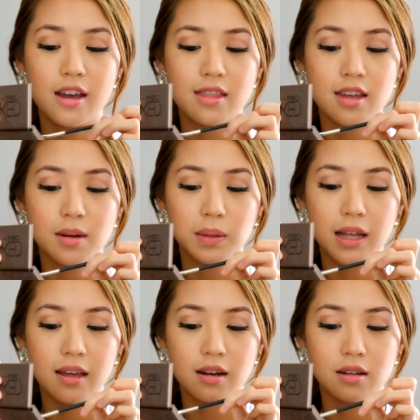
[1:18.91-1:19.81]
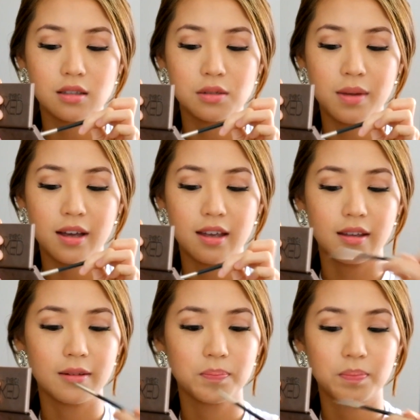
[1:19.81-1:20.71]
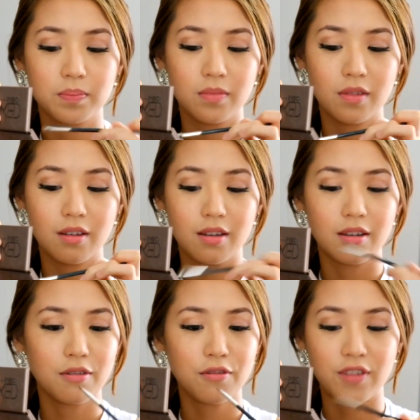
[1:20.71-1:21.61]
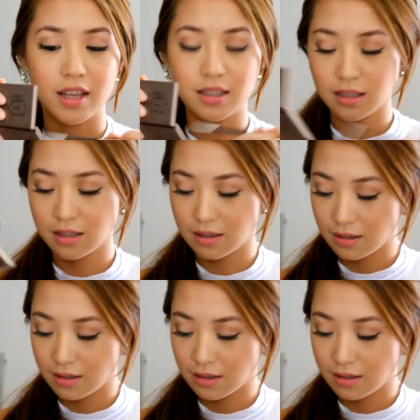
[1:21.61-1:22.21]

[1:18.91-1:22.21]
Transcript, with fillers: and then apply it onto my paint.